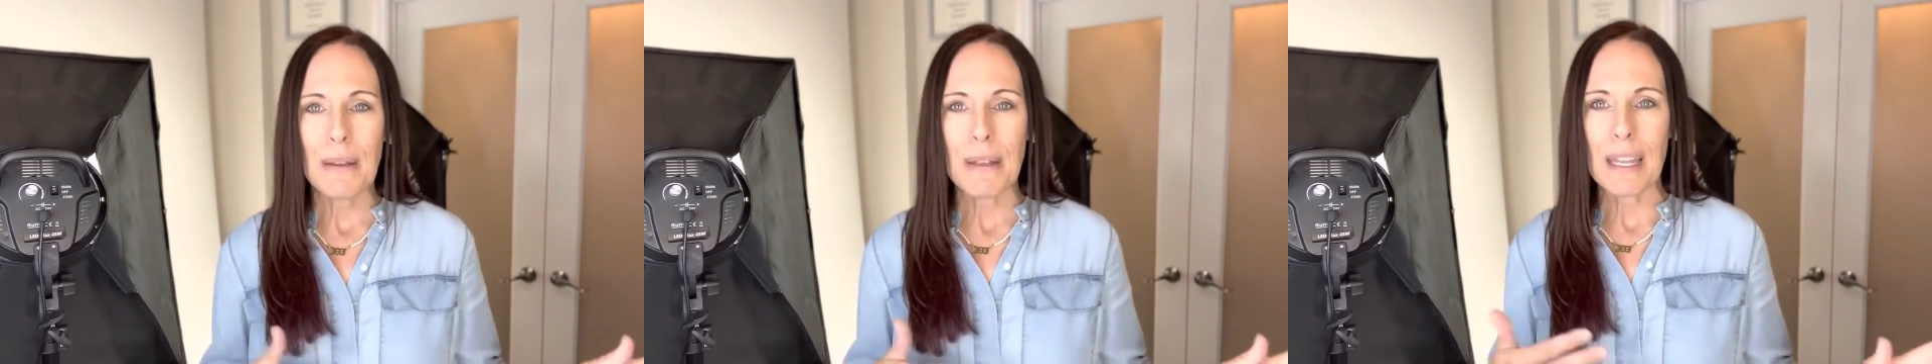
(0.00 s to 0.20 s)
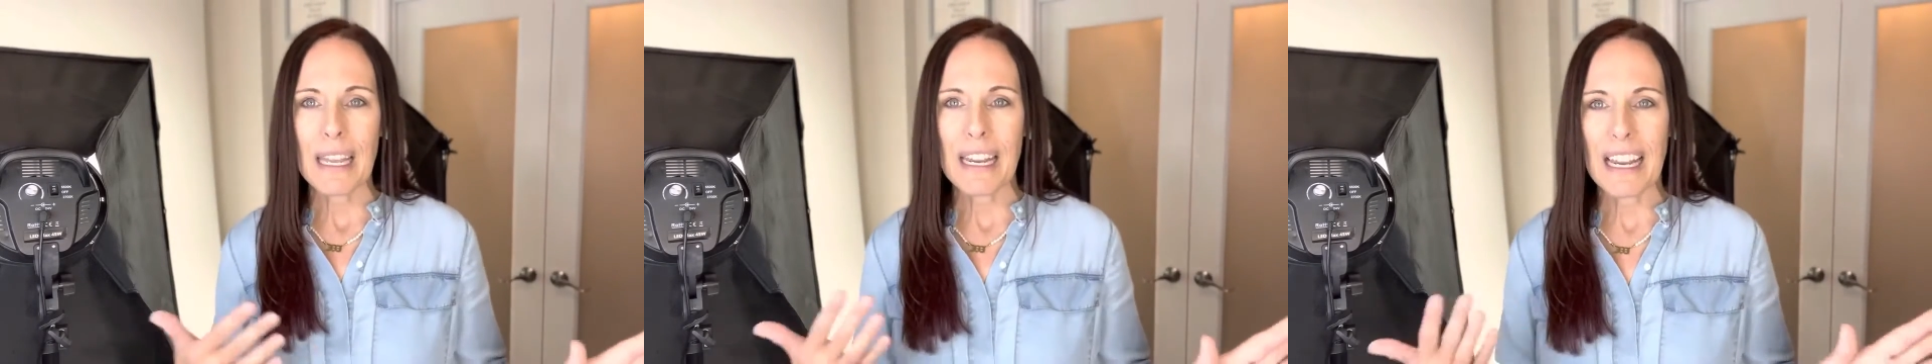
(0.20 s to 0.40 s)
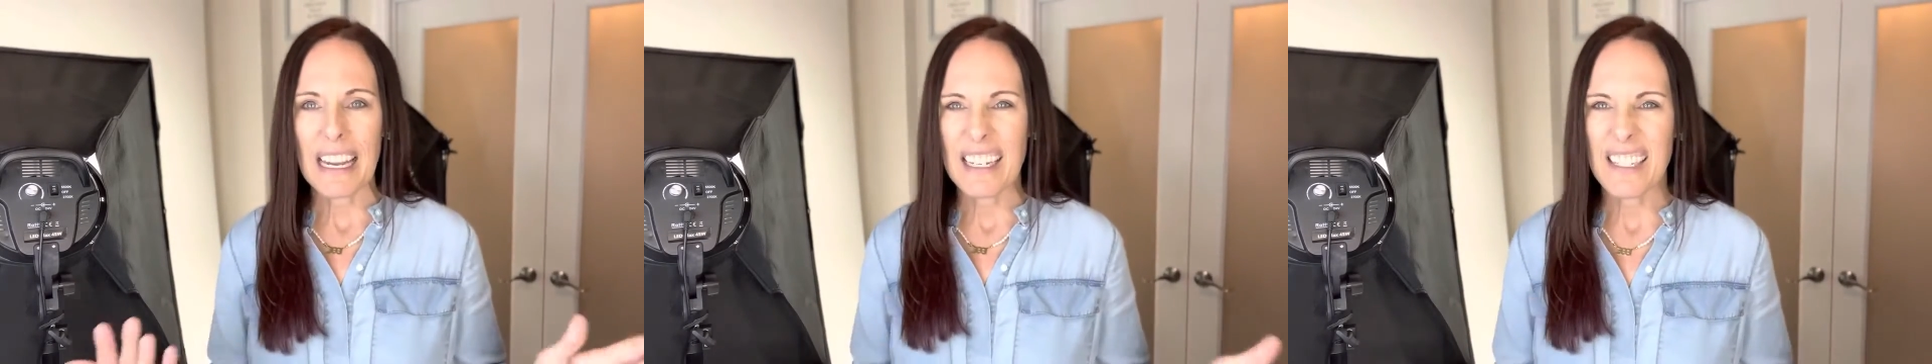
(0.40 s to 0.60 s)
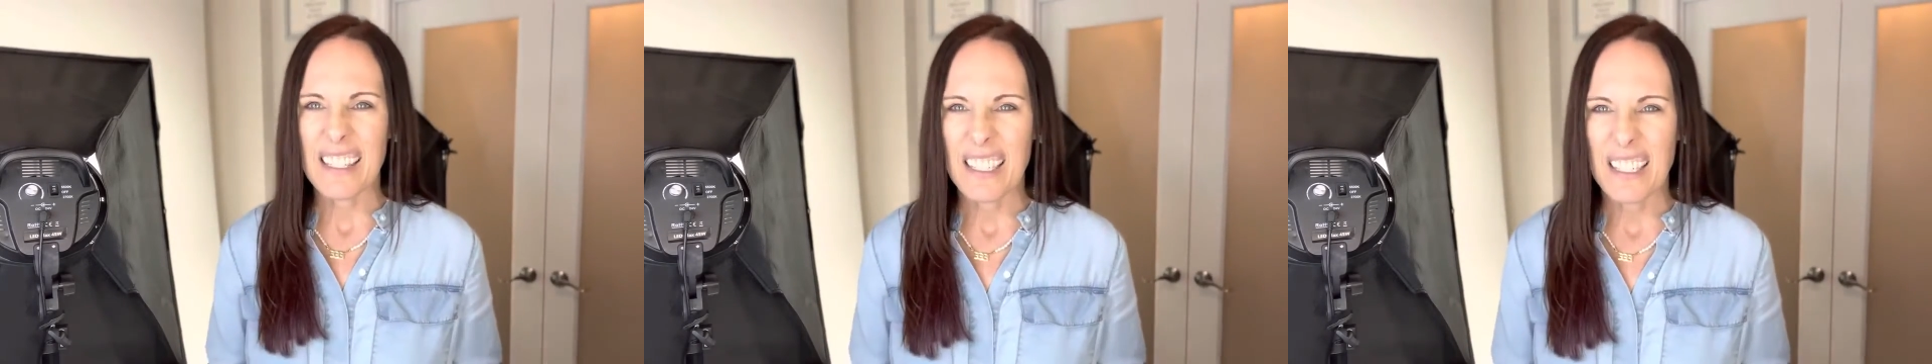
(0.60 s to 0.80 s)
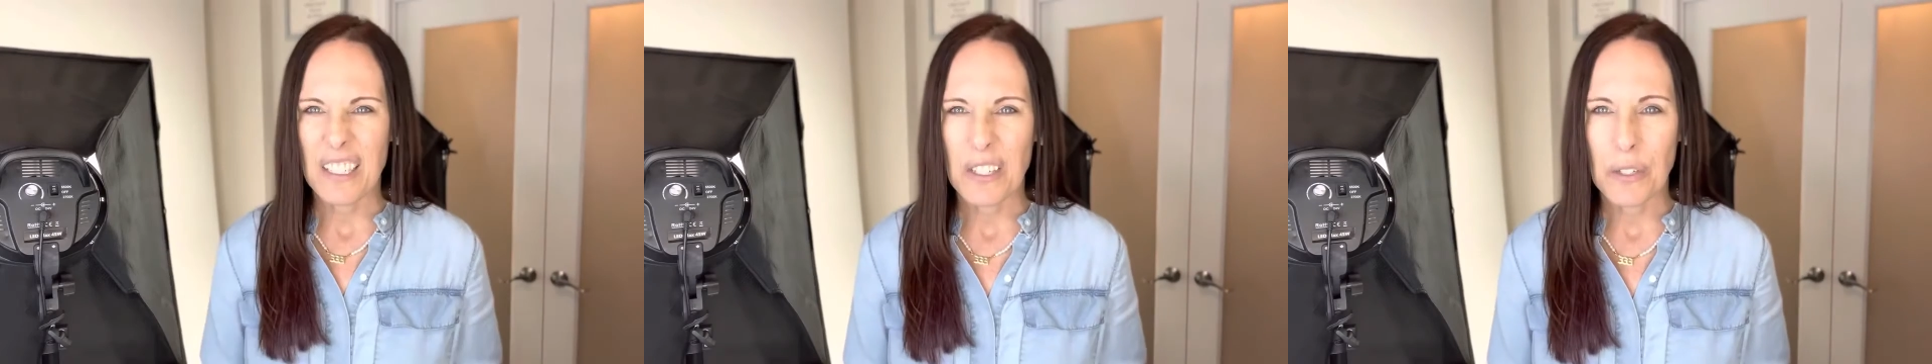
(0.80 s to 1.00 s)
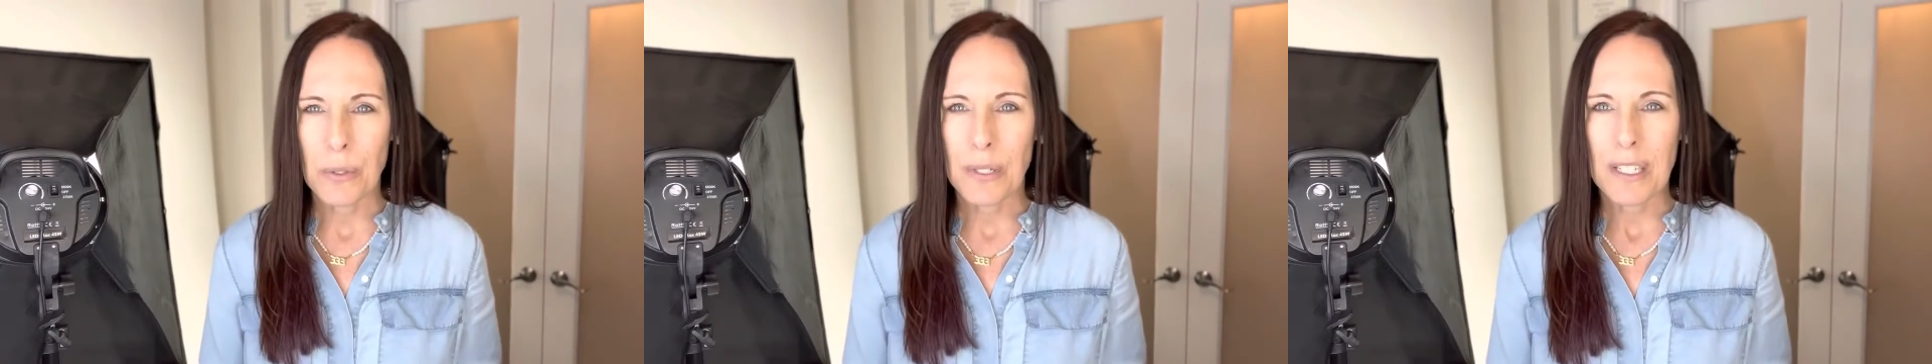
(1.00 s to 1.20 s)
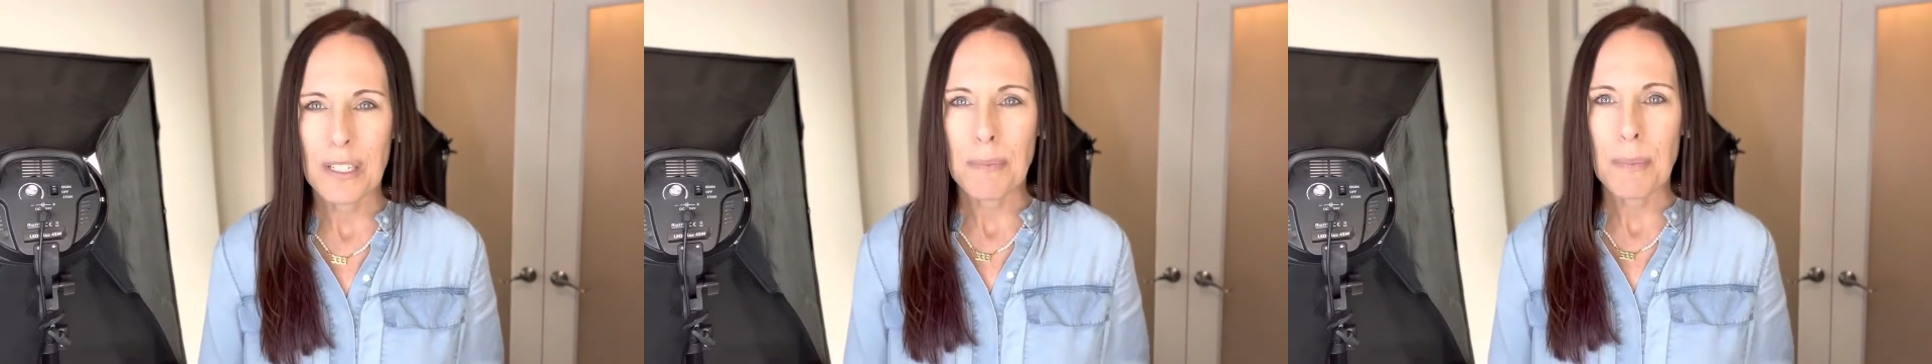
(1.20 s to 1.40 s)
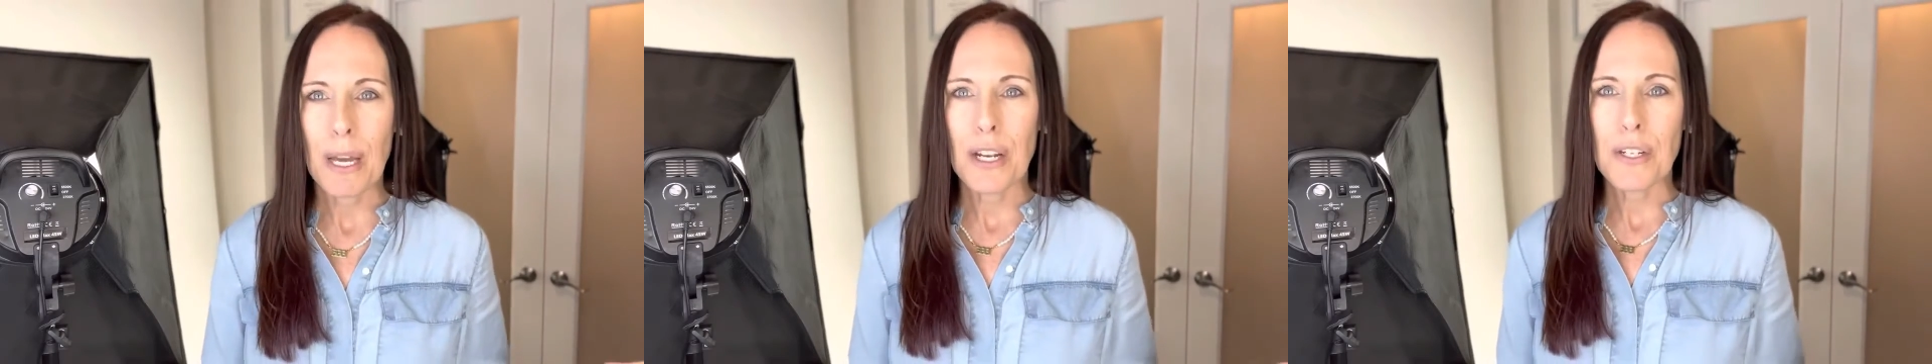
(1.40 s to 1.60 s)
I just didn't enjoy it
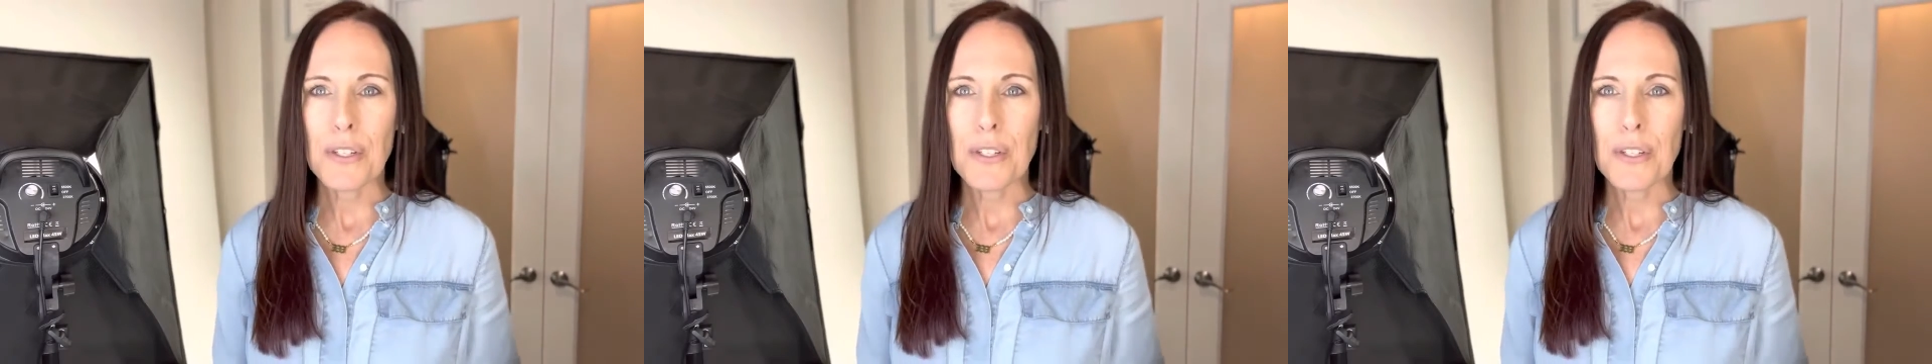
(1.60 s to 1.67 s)
as much.